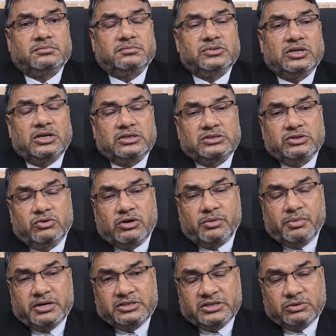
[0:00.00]
Because you
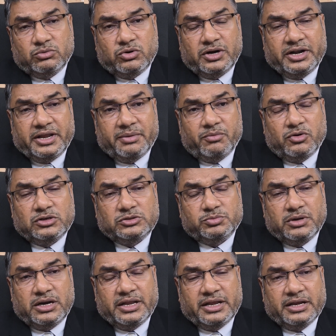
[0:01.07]
have mentioned one name, one
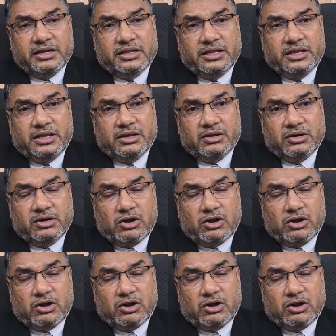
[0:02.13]
spelling in the